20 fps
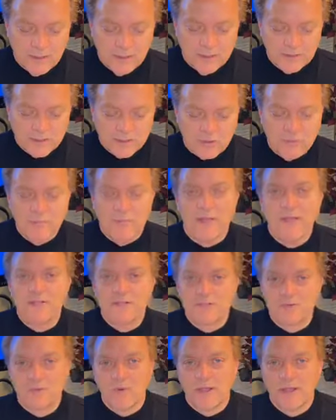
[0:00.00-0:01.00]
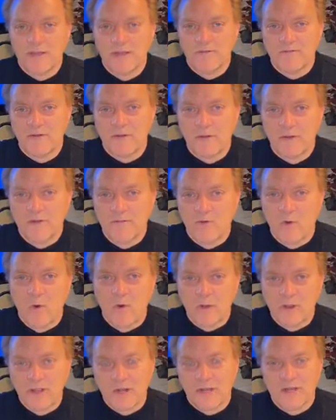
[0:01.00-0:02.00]
tremendous way of
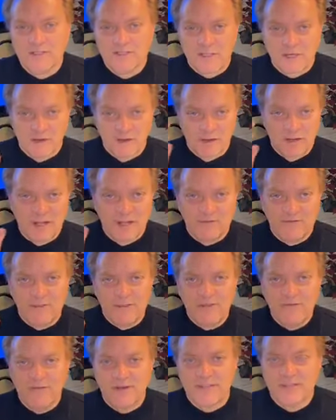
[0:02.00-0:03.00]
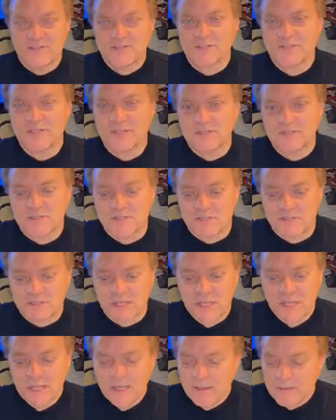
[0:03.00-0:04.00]
organizing our life even as citizens.